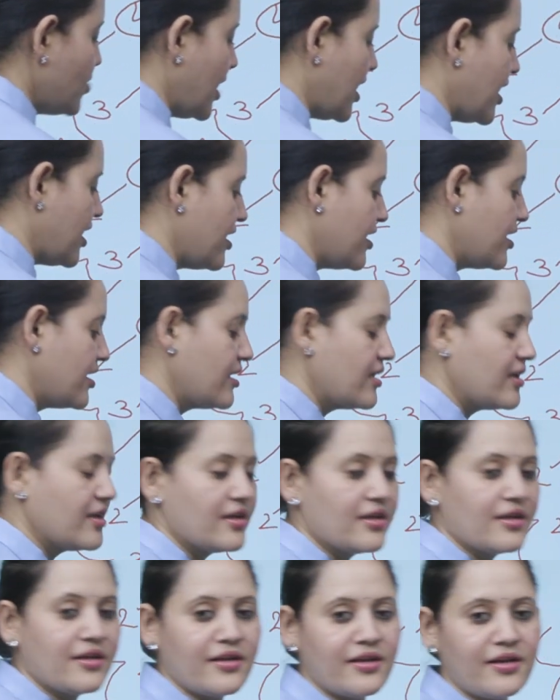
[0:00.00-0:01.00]
12.
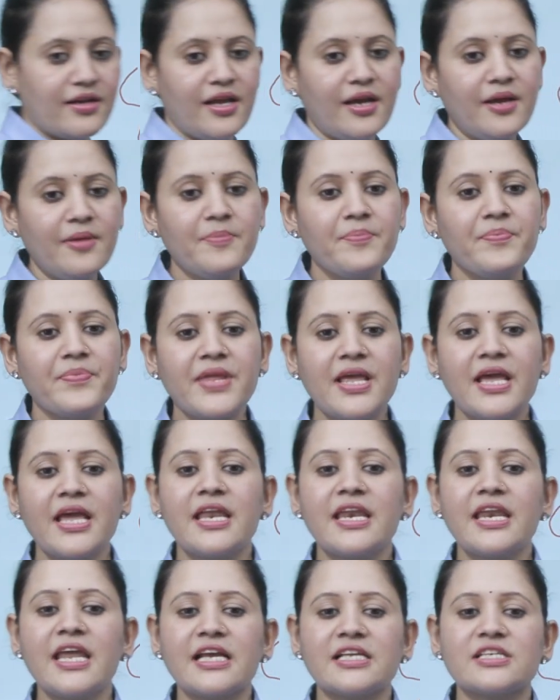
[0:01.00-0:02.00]
Clear?
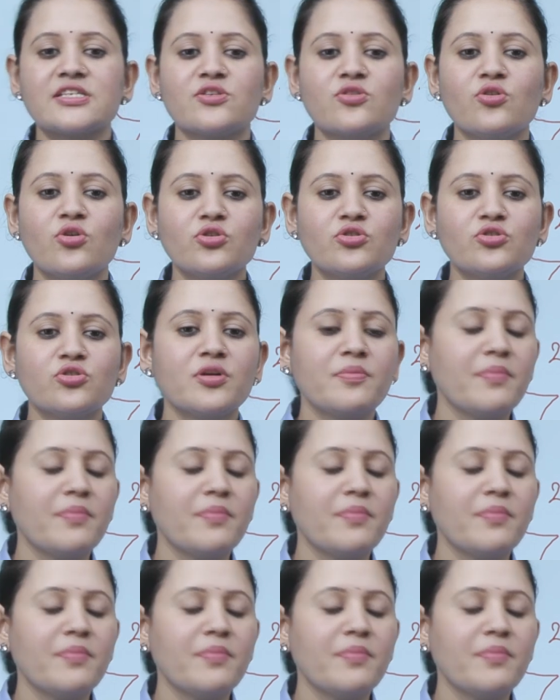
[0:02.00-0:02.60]
Next, note to